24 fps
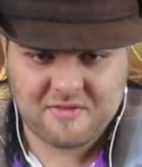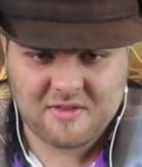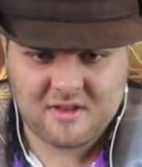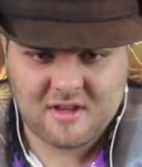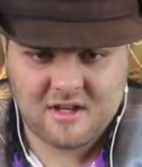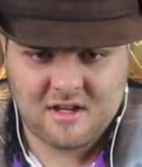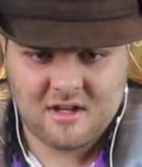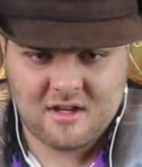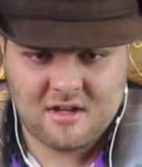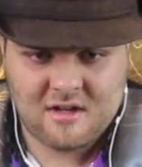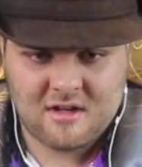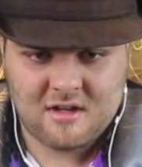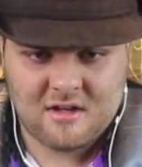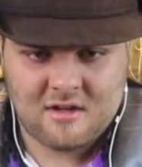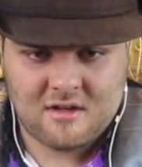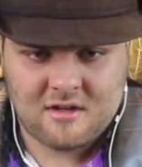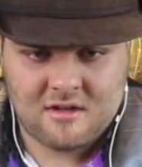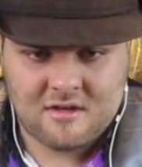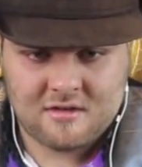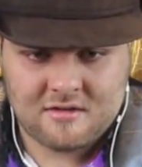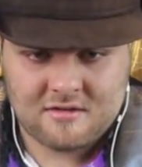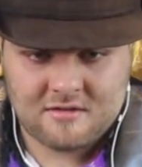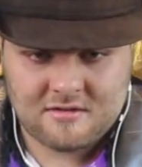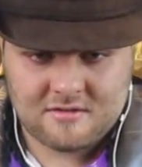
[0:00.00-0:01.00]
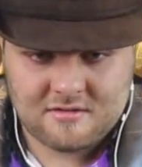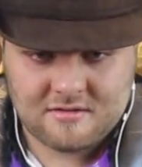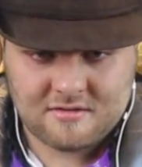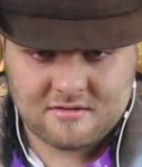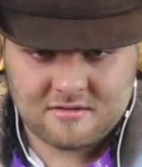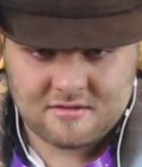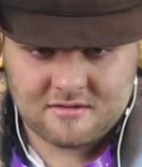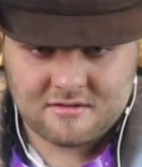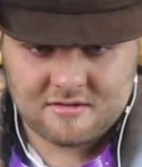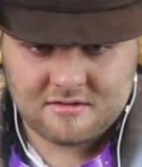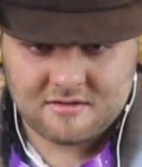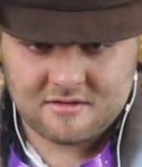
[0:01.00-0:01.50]

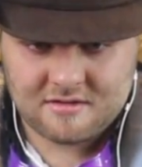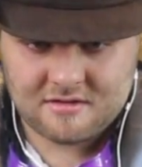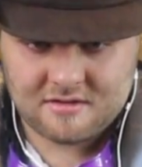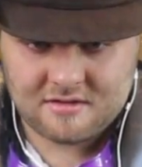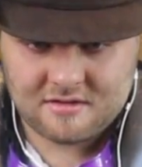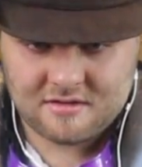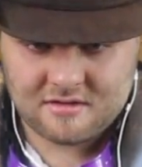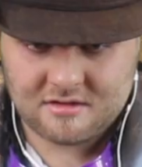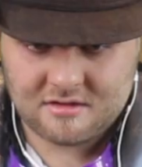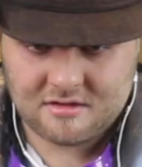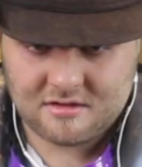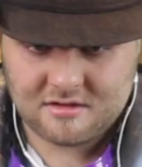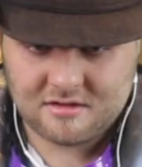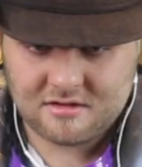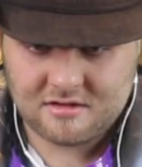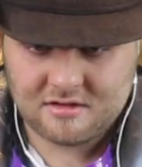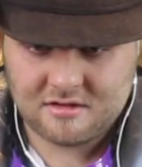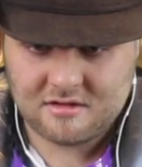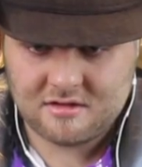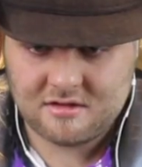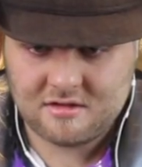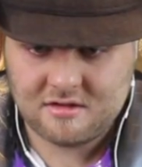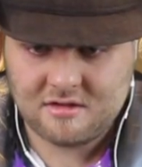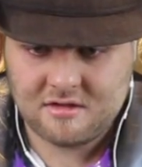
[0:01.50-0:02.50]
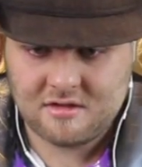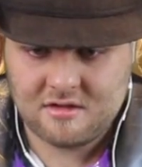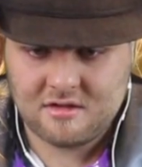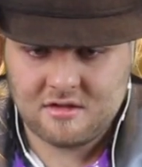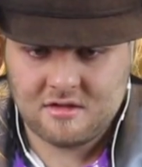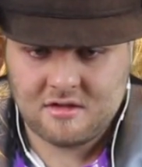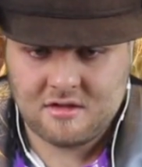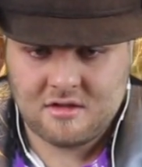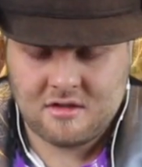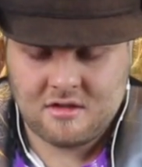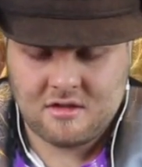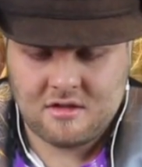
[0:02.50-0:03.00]

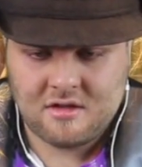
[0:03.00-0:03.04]
Nothing is said.